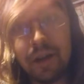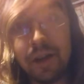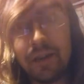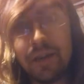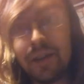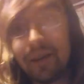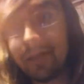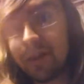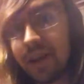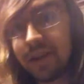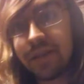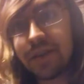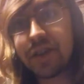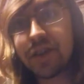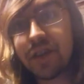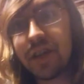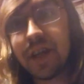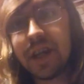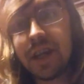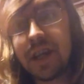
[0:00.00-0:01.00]
If you've never
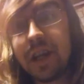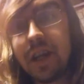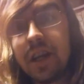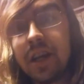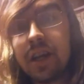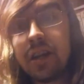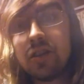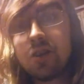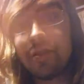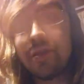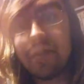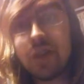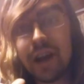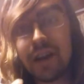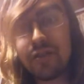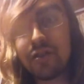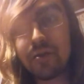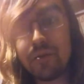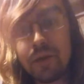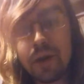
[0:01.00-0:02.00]
seen
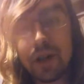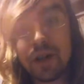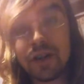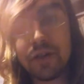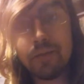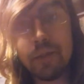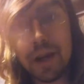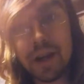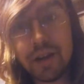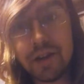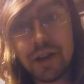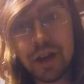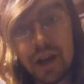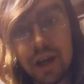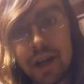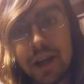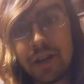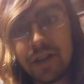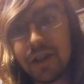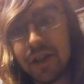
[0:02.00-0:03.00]
2001 A Space
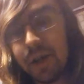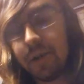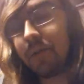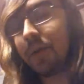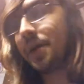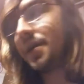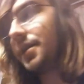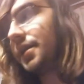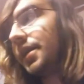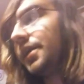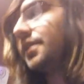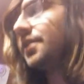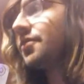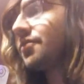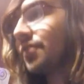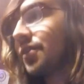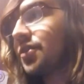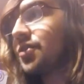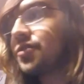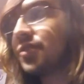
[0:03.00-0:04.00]
Odyssey, what did the
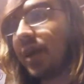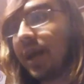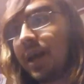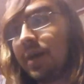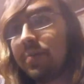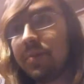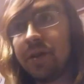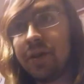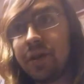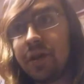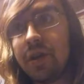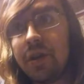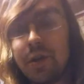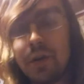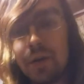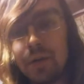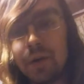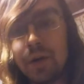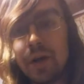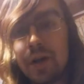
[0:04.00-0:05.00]
first ape
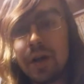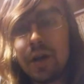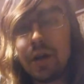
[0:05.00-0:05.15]
do